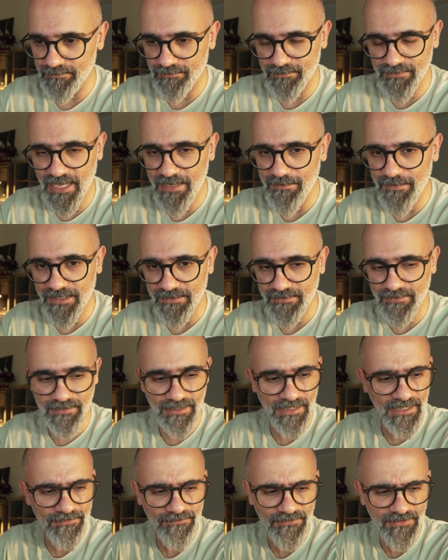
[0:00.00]
name it,
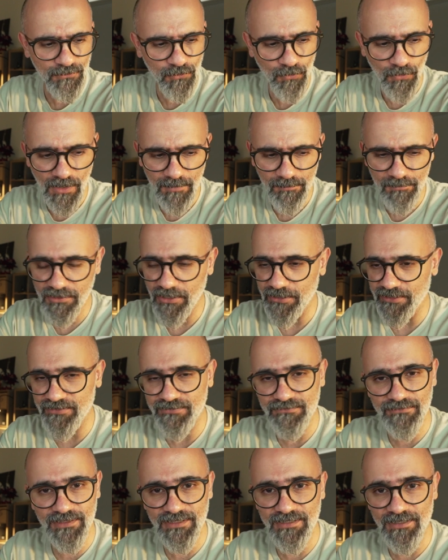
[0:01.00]
even
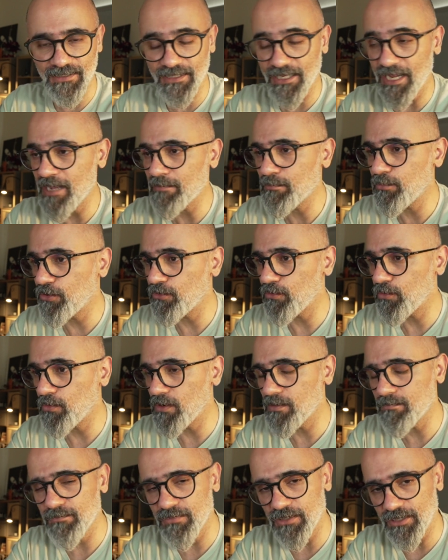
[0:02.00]
OnePlus recently. I bought
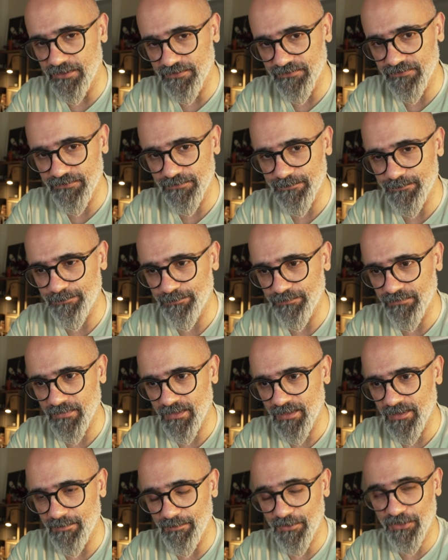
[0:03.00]
OnePlus
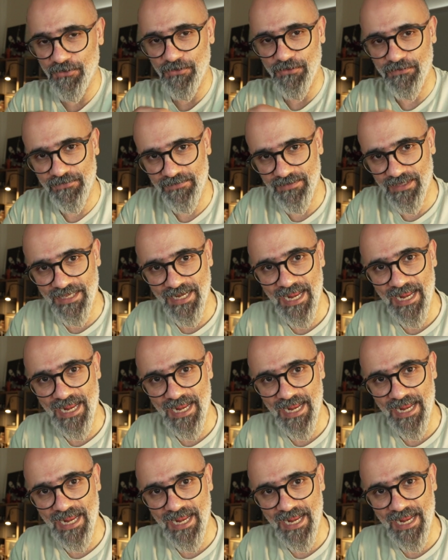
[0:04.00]
because it